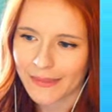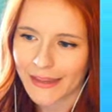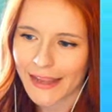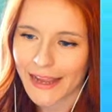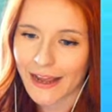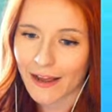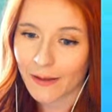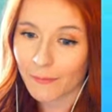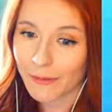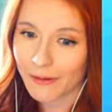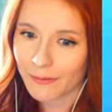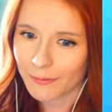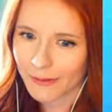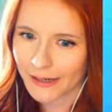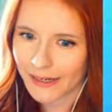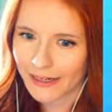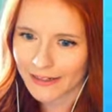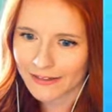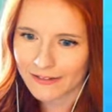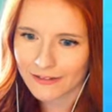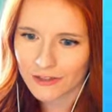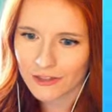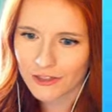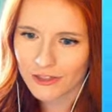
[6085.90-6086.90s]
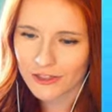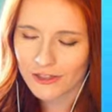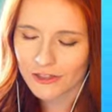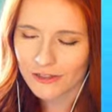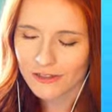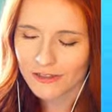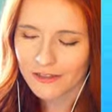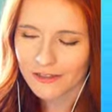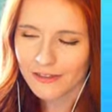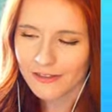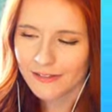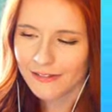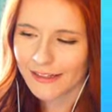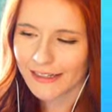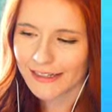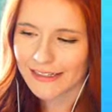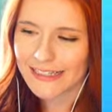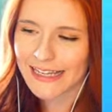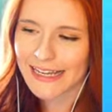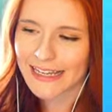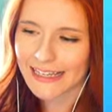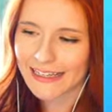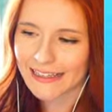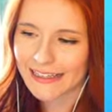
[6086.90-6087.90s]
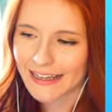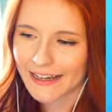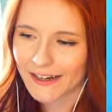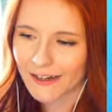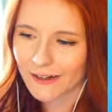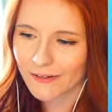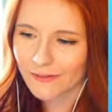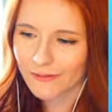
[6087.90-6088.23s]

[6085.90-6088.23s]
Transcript: at my ranch, like taking care